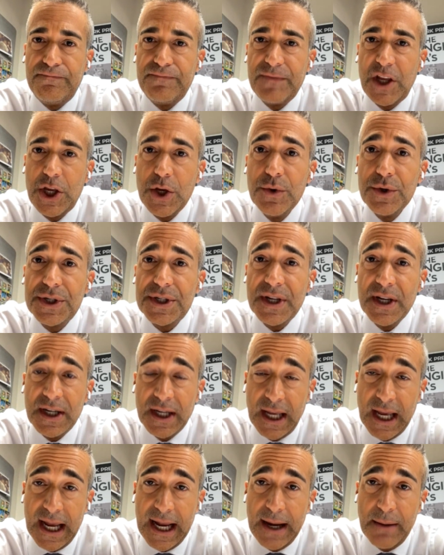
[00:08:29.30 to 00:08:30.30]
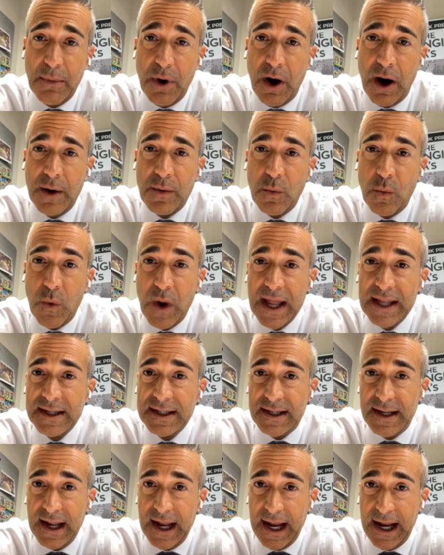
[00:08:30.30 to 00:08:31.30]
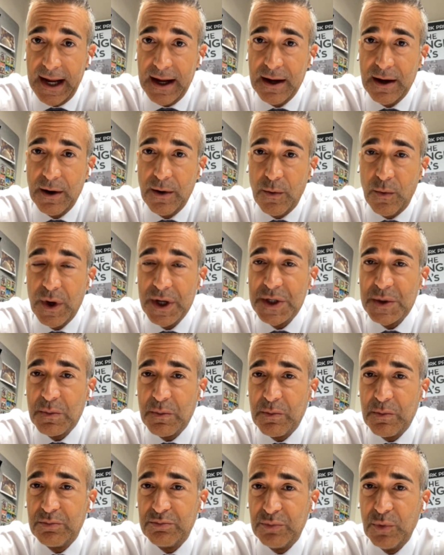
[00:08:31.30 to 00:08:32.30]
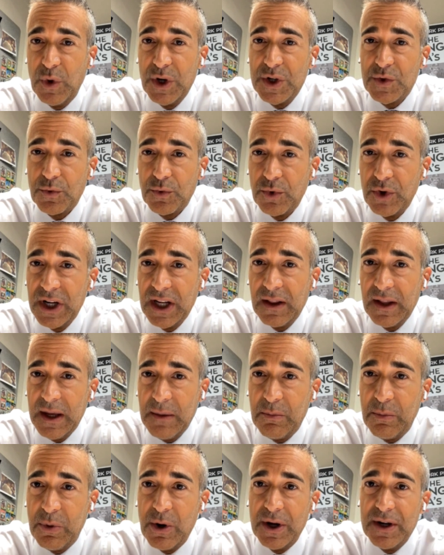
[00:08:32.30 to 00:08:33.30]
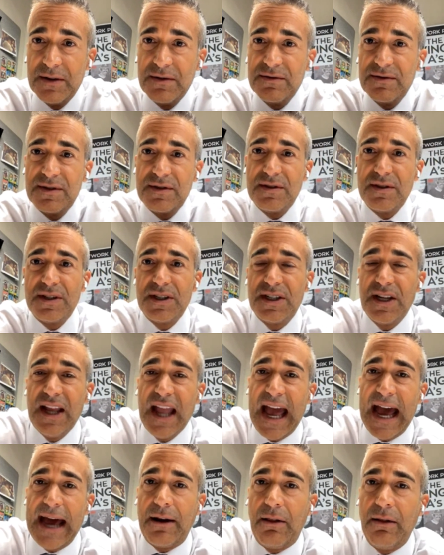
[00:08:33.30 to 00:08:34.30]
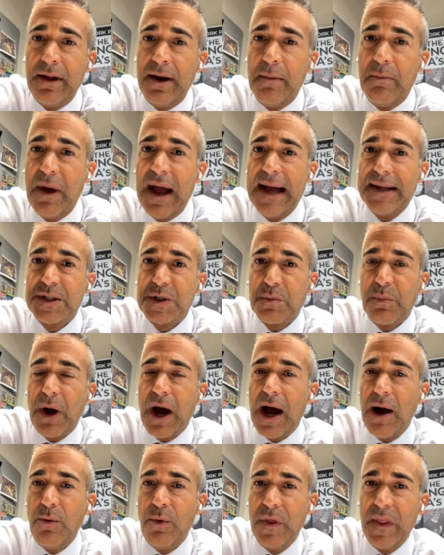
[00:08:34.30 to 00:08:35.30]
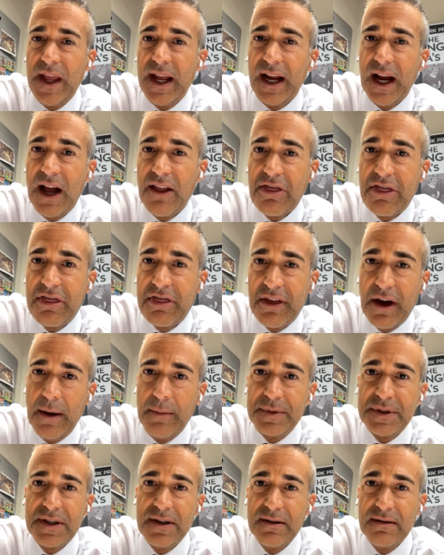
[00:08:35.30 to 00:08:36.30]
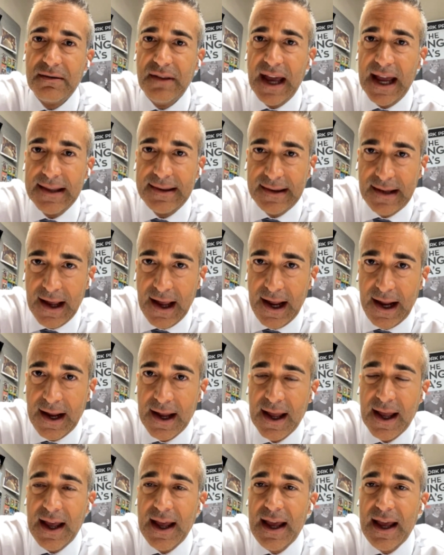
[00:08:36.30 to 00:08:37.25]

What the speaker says: Houston game on Wednesday, which really put Seattle in a bad spot when they got thumped that day.